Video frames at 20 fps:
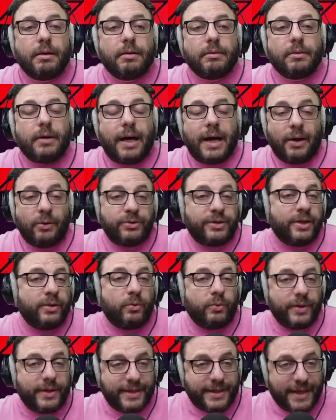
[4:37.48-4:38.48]
How can
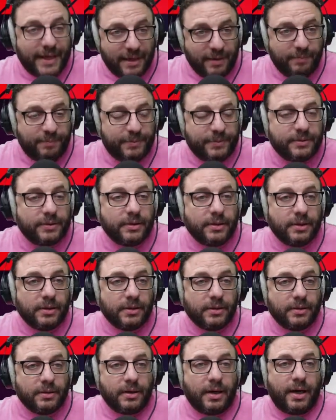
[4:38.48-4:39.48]
we help
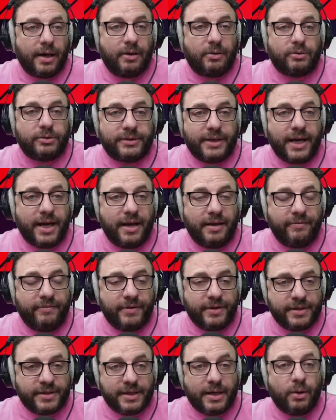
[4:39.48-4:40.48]
our
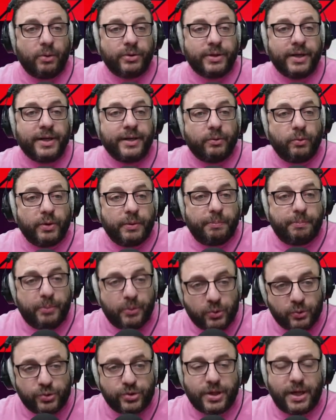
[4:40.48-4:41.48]
drivers? How can we
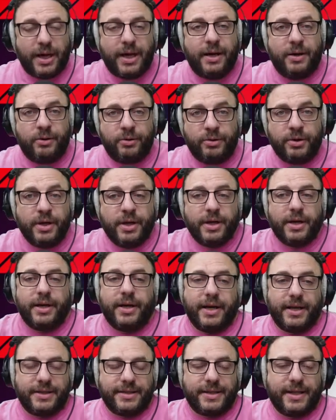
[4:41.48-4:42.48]
boost our
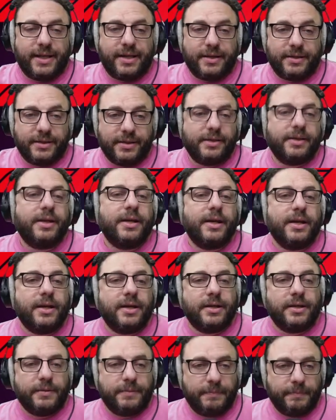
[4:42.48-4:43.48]
race start?
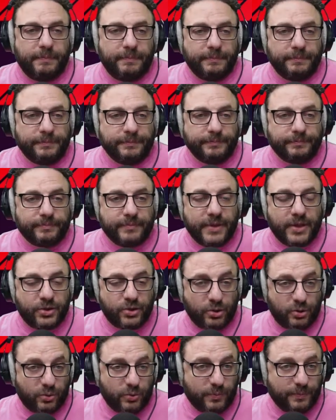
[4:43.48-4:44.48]

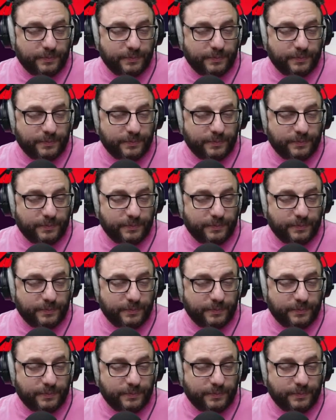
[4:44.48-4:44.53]
So,